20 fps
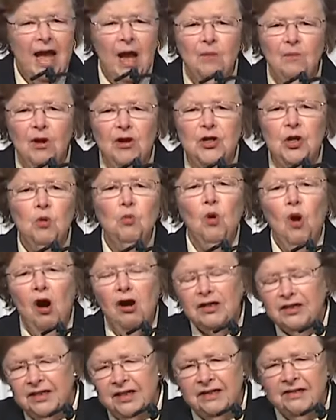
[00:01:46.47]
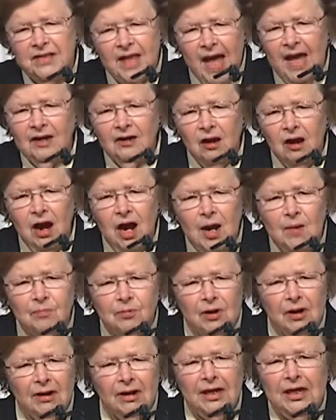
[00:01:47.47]
And when you walked in that
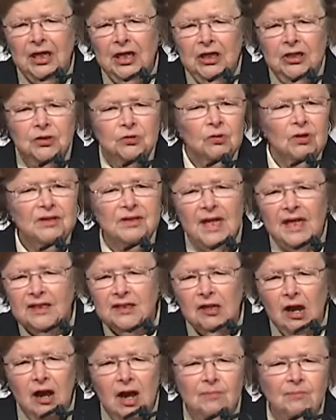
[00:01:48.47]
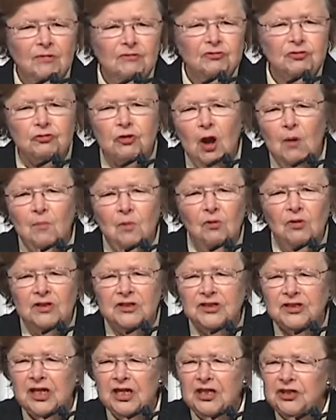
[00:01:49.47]
library during that time of trouble and
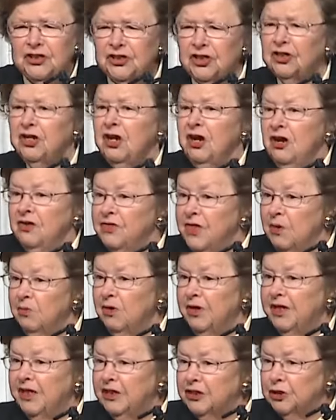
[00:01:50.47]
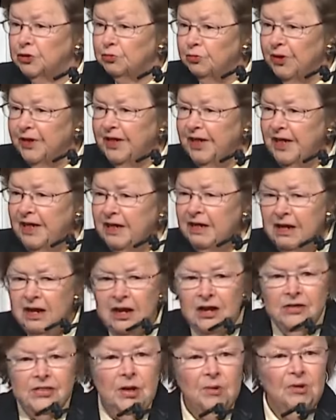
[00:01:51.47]
tension, there were kids reading,
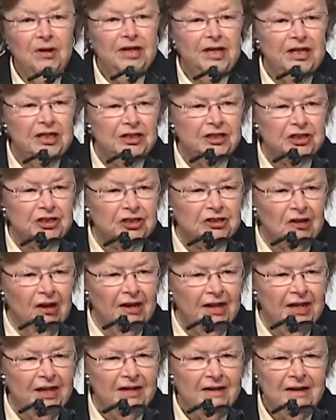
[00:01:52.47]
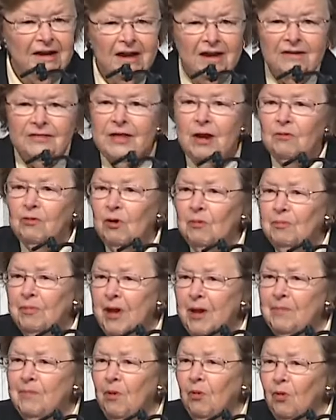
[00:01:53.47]
there were kids studying, there were
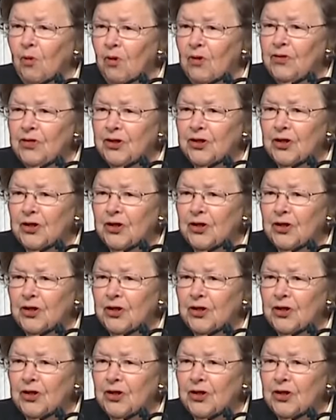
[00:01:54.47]
people on the